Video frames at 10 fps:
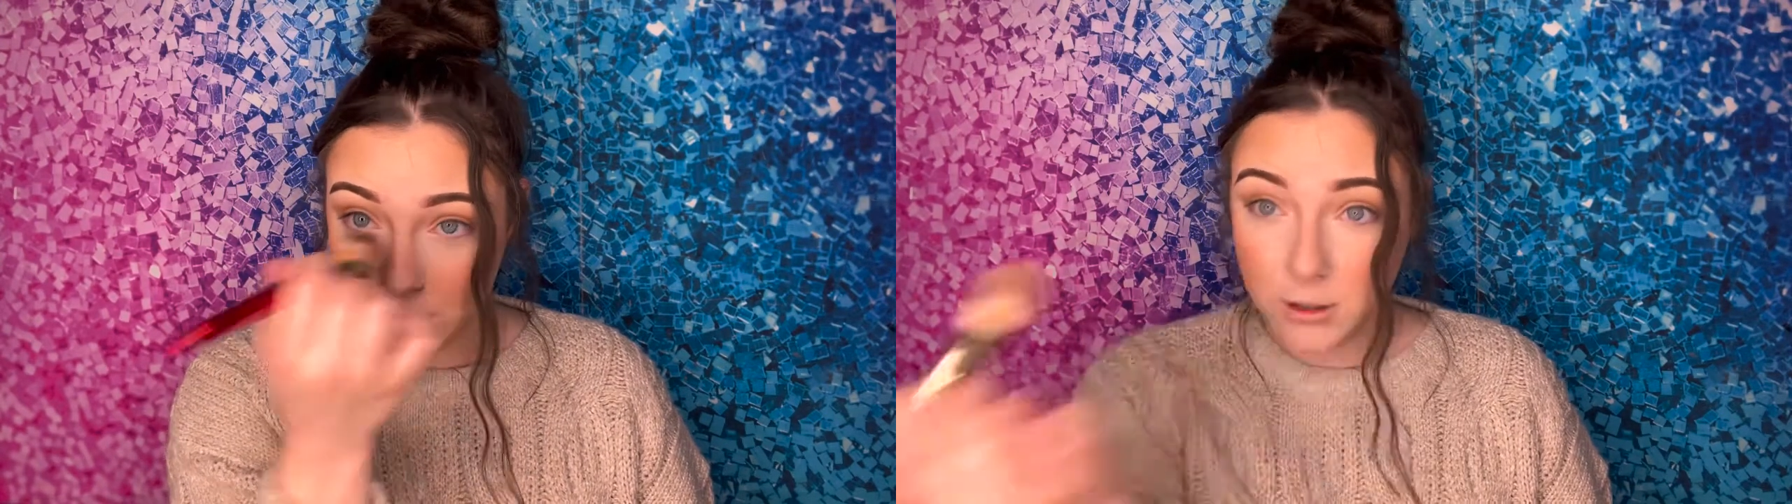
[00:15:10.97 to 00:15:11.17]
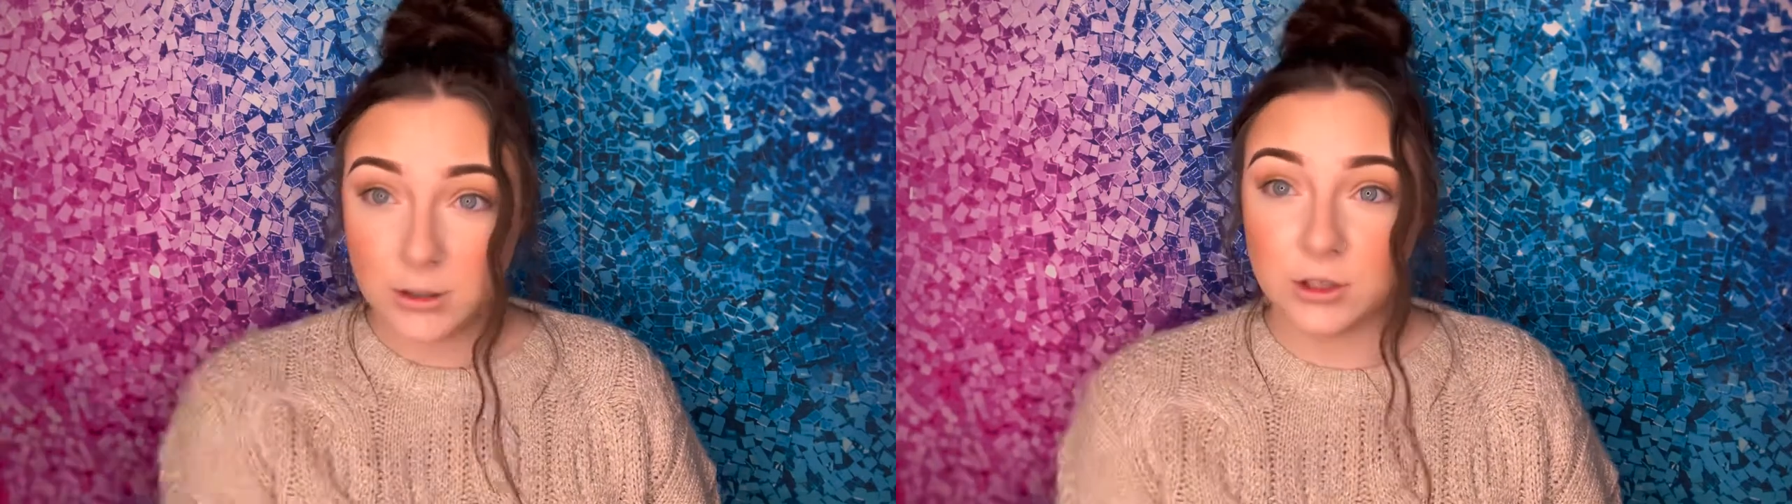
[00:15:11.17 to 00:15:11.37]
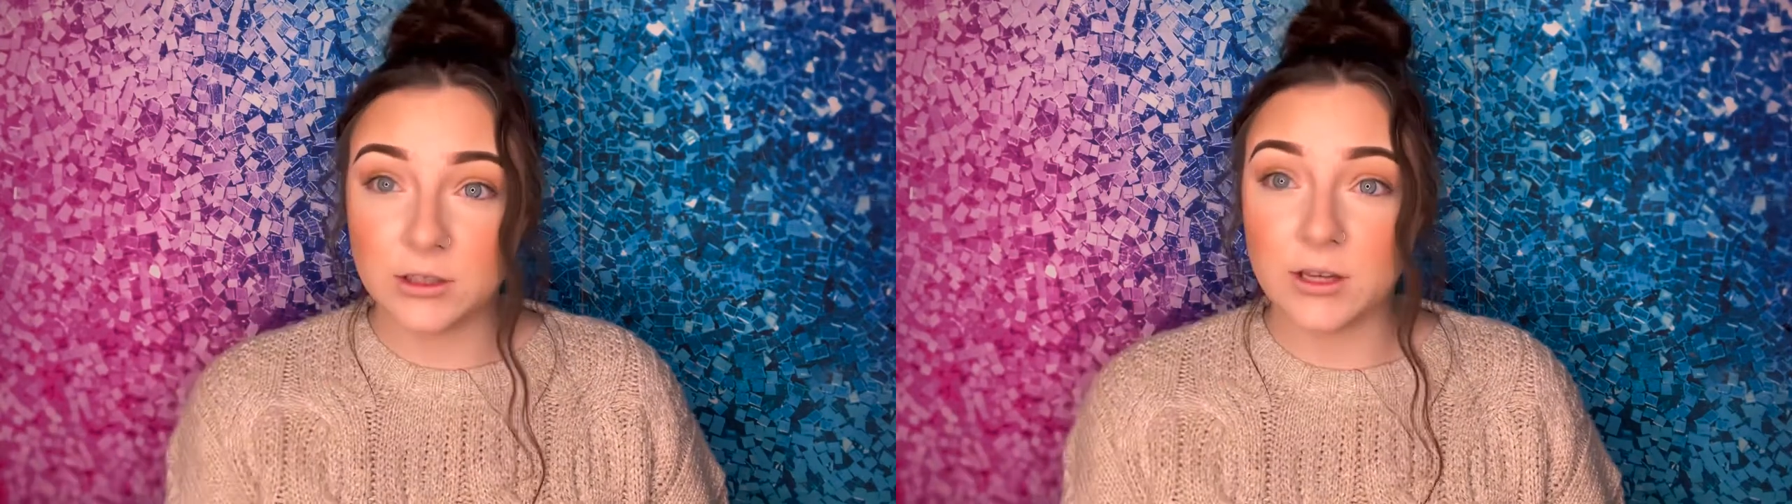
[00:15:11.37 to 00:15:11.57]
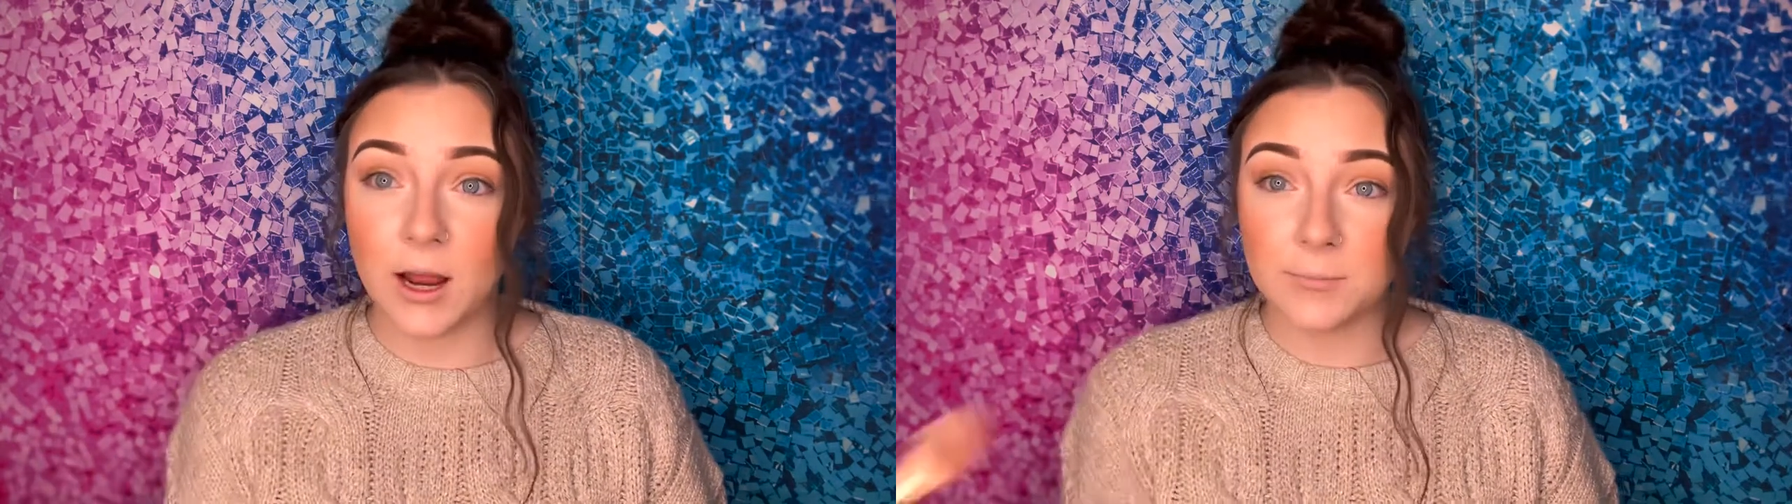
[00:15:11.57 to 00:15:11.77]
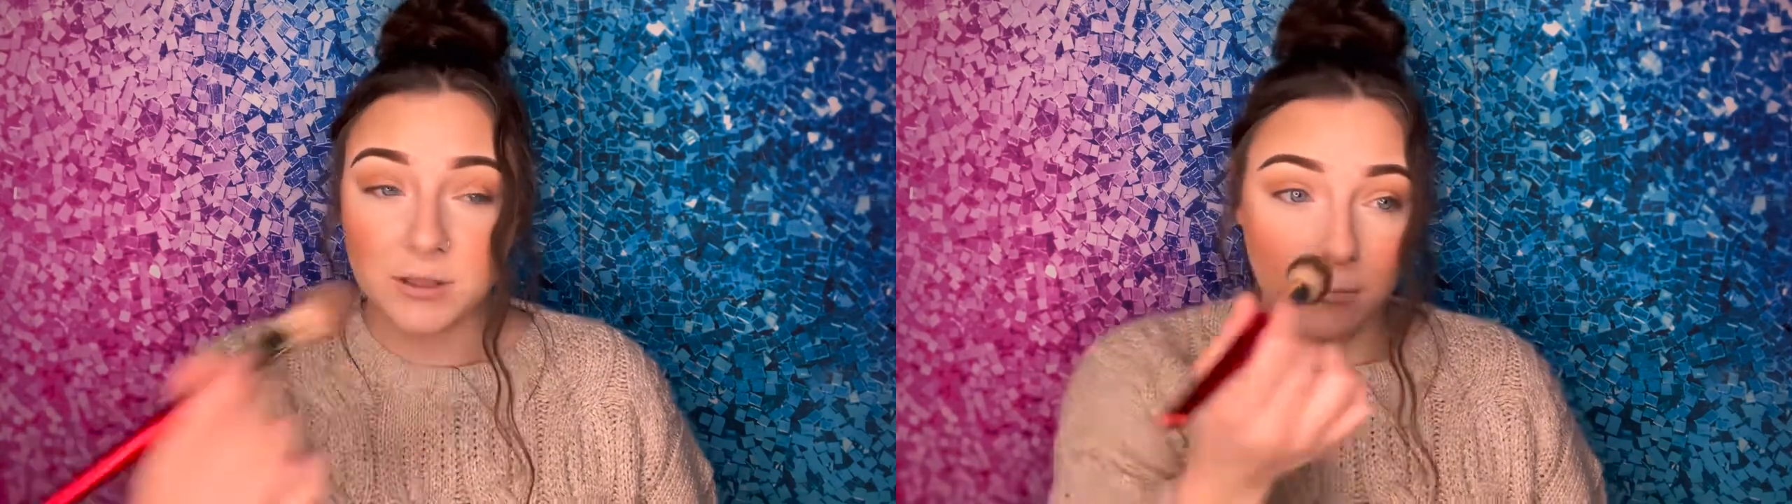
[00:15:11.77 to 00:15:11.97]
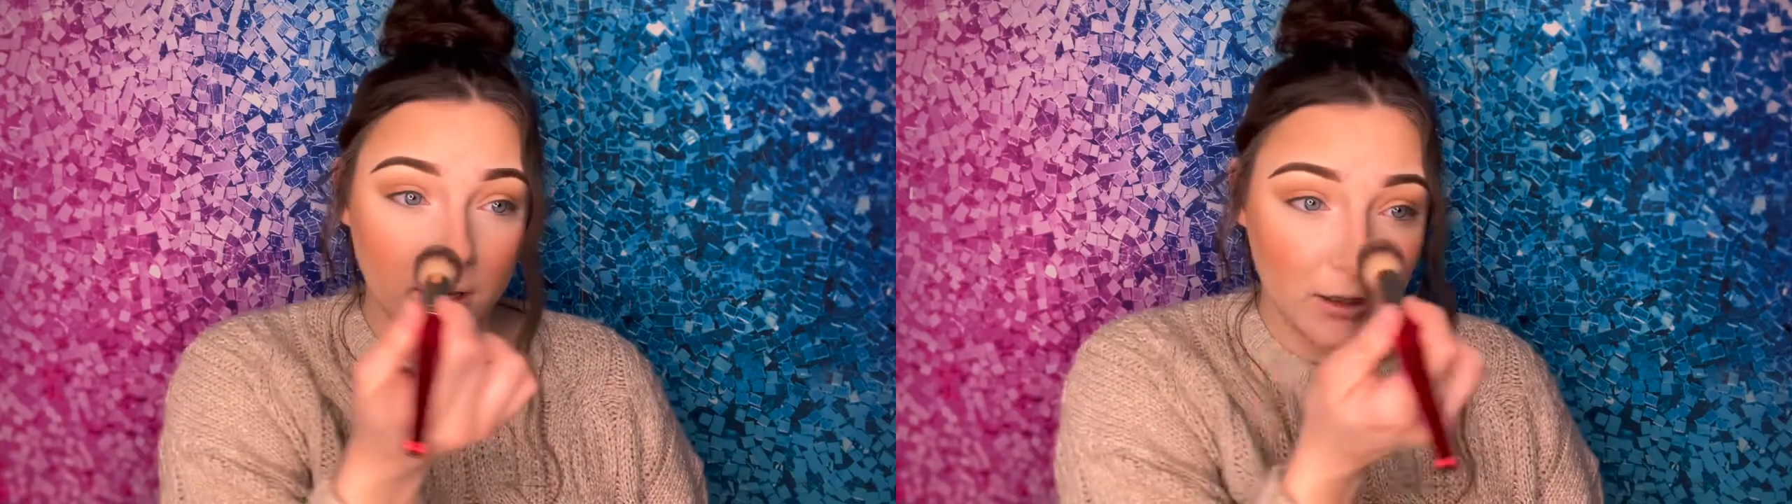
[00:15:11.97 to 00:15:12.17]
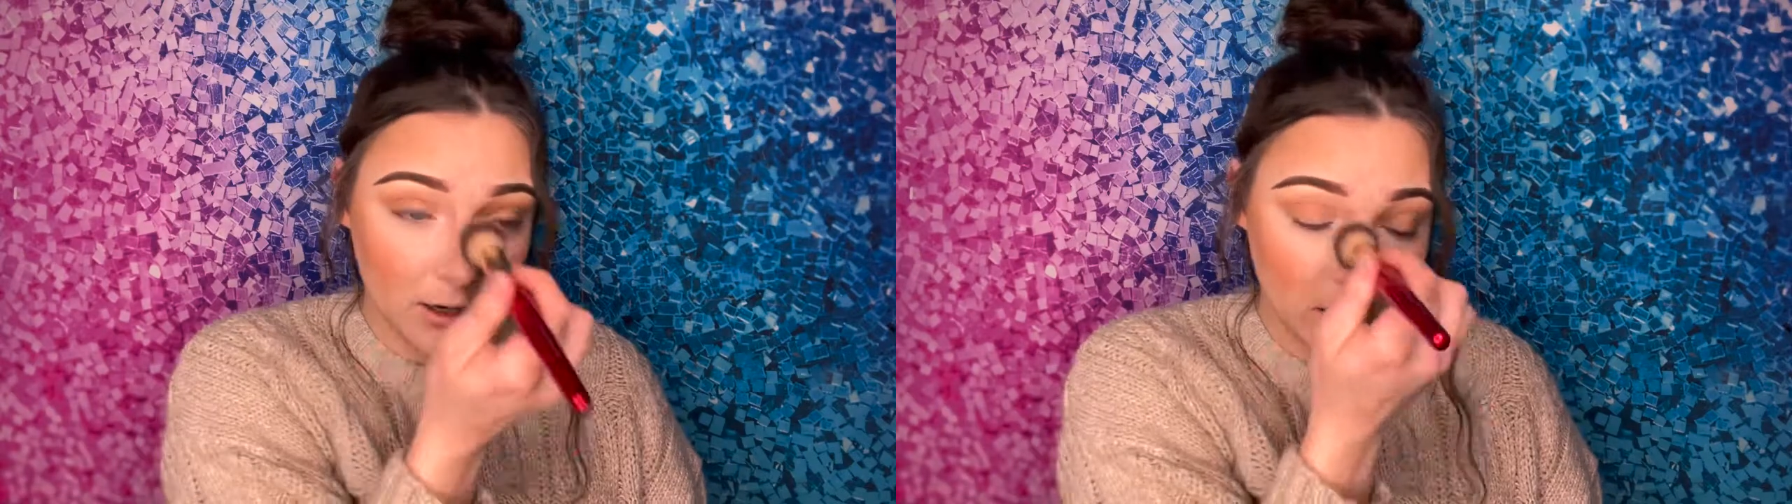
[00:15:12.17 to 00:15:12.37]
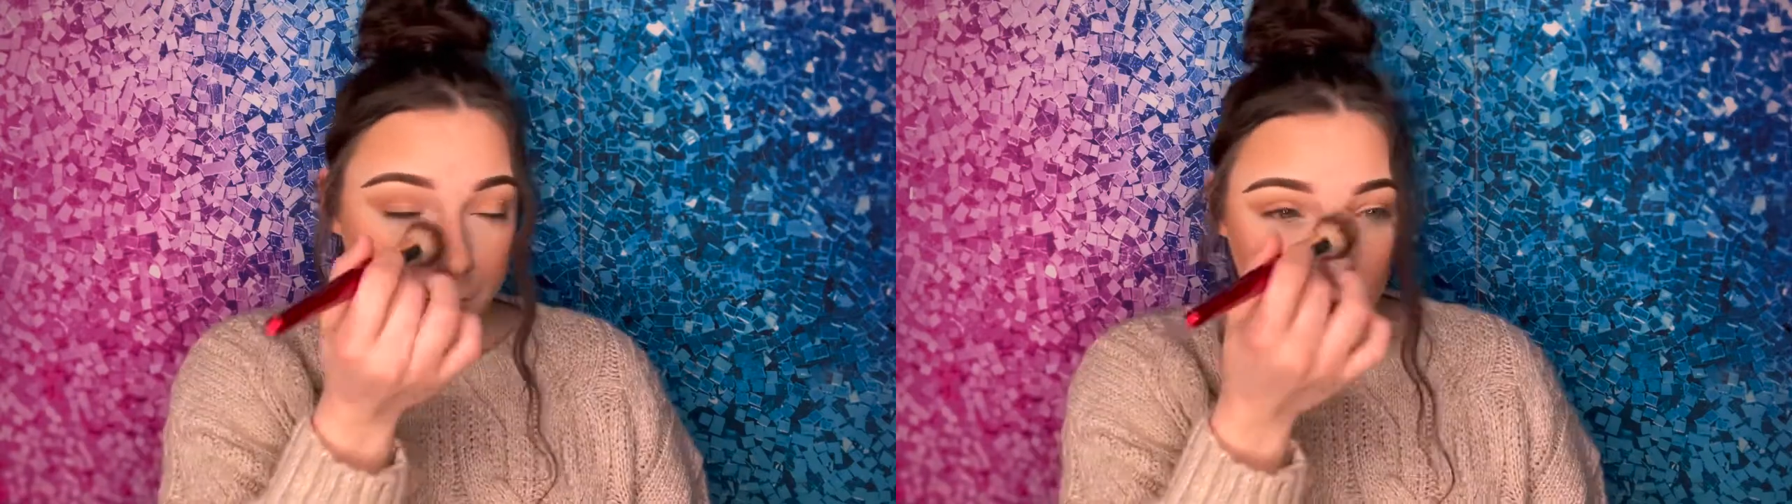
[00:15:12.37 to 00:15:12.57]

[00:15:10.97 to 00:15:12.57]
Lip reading: Just tap some in there.